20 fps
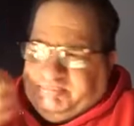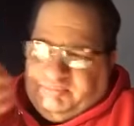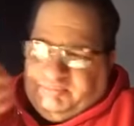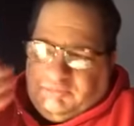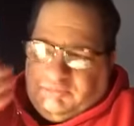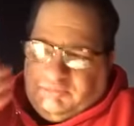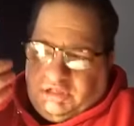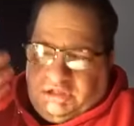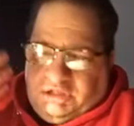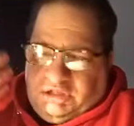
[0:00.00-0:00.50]

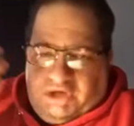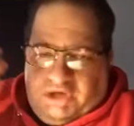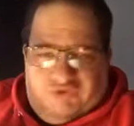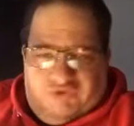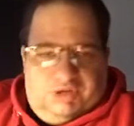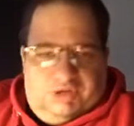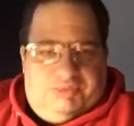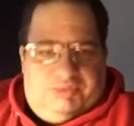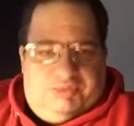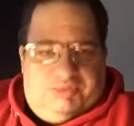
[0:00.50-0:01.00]
lovely
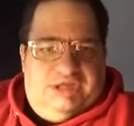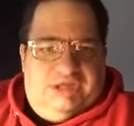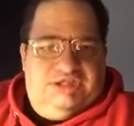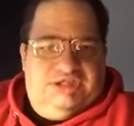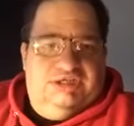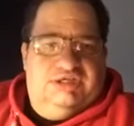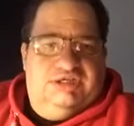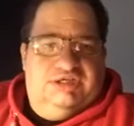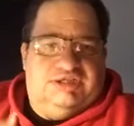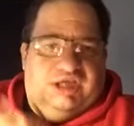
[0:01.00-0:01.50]

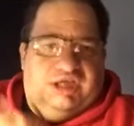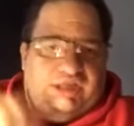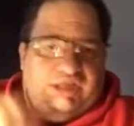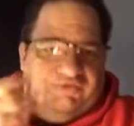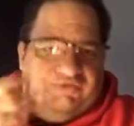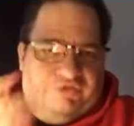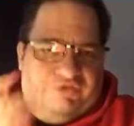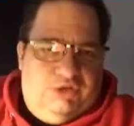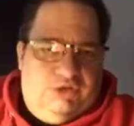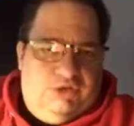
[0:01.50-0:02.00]
places and the
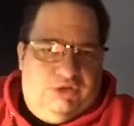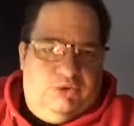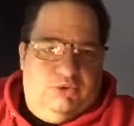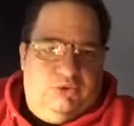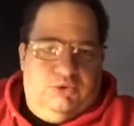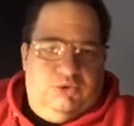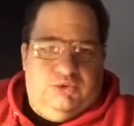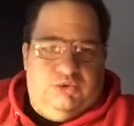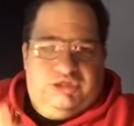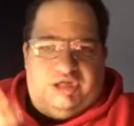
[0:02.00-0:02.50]

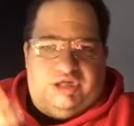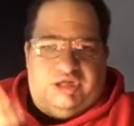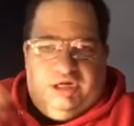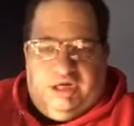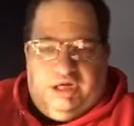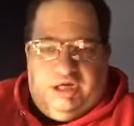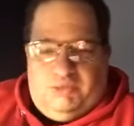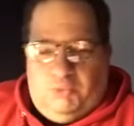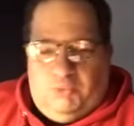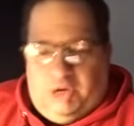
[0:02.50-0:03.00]
views
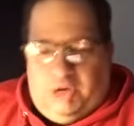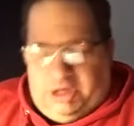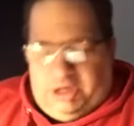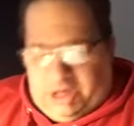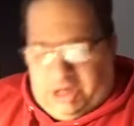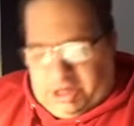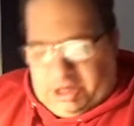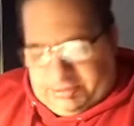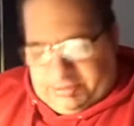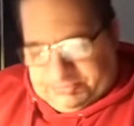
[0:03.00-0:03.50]
and whatnot.